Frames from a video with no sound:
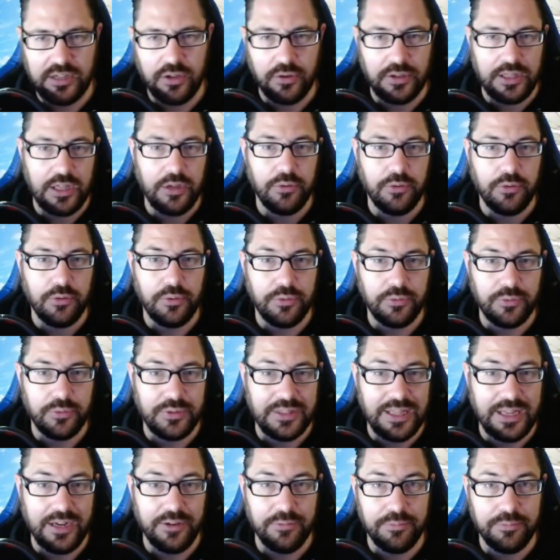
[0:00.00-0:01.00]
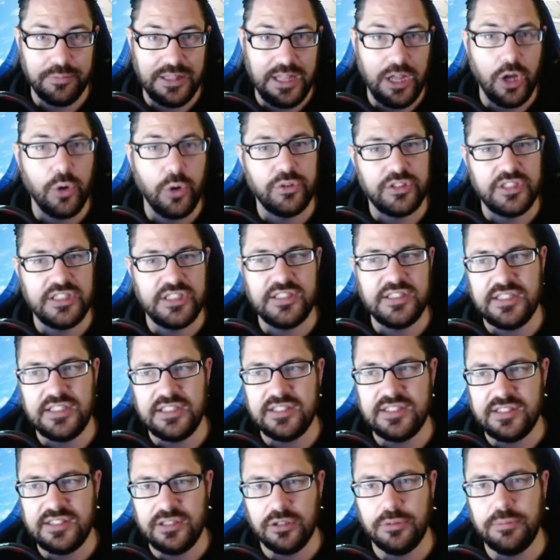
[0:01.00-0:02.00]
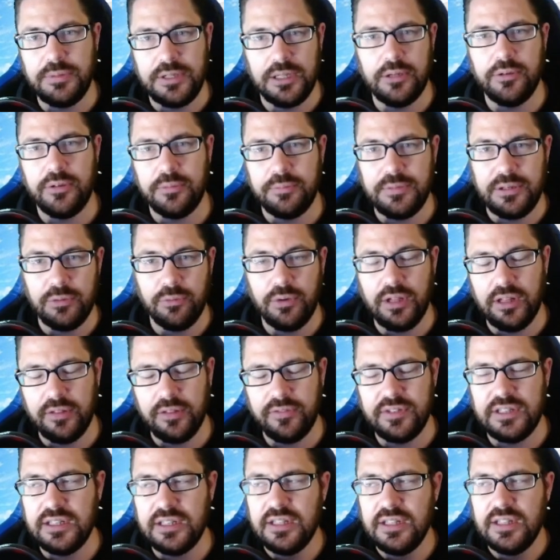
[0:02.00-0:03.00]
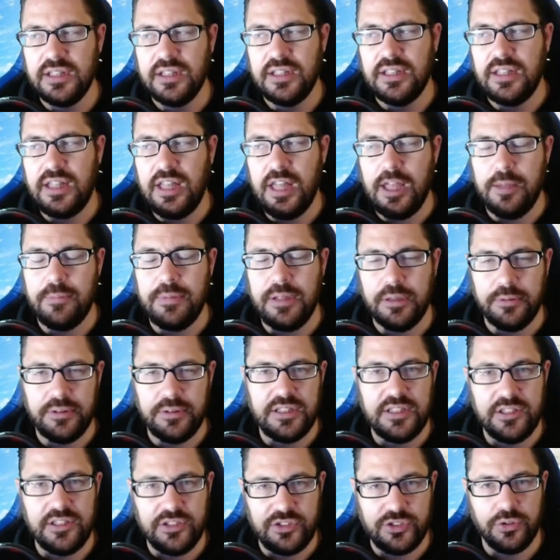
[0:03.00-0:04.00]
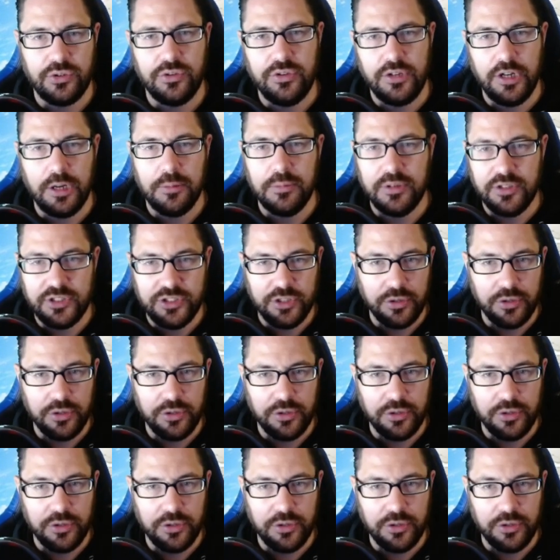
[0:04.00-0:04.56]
okay, well, we got to let OTT still be able to be relevant and be able to hit certain numbers.